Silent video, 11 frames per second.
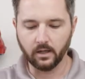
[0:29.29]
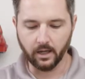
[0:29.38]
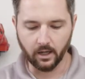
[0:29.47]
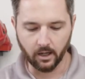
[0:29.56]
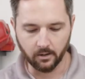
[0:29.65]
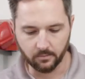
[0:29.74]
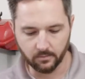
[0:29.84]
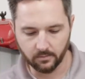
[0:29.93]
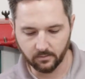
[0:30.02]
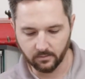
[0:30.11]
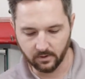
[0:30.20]
Um,
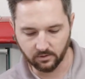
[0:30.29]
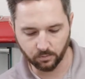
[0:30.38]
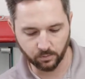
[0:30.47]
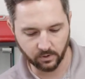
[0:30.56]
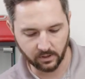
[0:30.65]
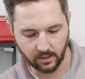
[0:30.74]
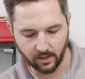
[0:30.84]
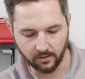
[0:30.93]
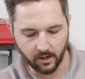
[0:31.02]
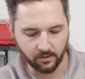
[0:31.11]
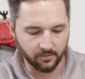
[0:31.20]
it's really neat. I,
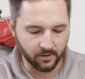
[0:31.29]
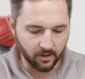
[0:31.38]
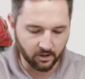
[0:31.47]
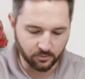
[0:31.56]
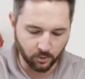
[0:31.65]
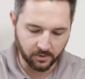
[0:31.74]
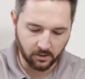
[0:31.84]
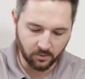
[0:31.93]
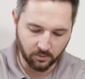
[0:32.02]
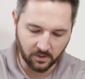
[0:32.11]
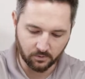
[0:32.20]
I love the Autosport
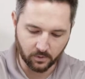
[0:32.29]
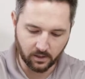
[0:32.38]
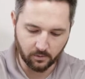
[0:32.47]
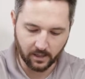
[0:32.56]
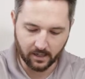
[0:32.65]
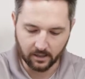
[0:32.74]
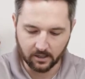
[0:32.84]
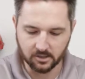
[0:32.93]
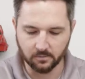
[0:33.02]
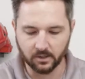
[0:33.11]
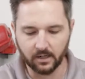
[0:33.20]
PMU because we, we had a
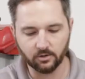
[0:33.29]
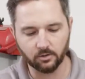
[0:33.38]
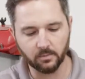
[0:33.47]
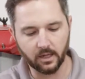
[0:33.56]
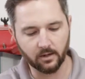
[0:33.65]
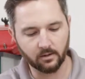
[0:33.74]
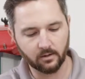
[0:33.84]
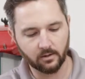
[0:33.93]
custom connector made.